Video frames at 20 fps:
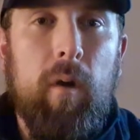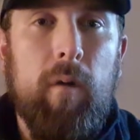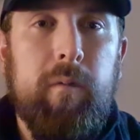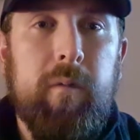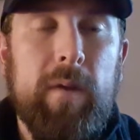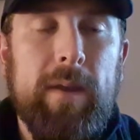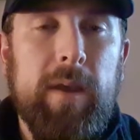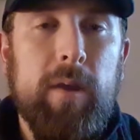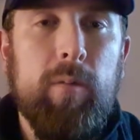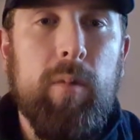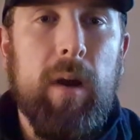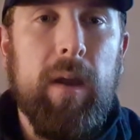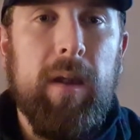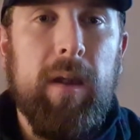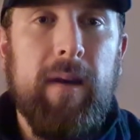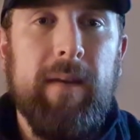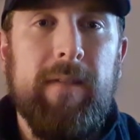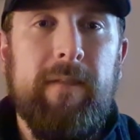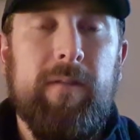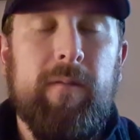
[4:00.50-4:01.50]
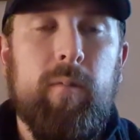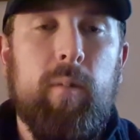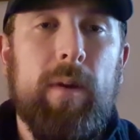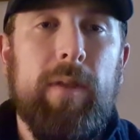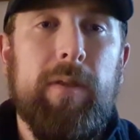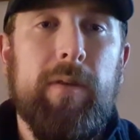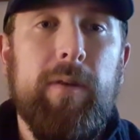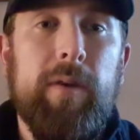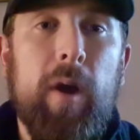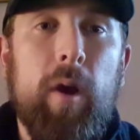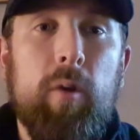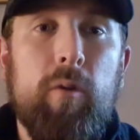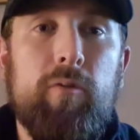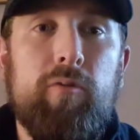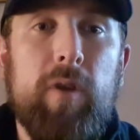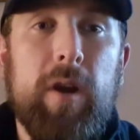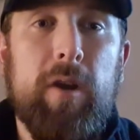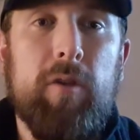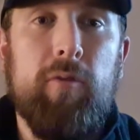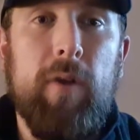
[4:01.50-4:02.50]
offer you a life with no
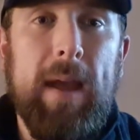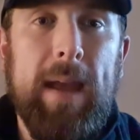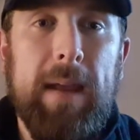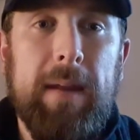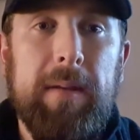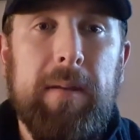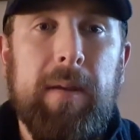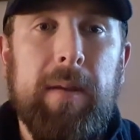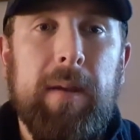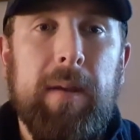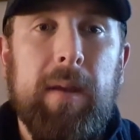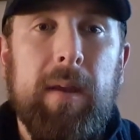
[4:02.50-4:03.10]
regret,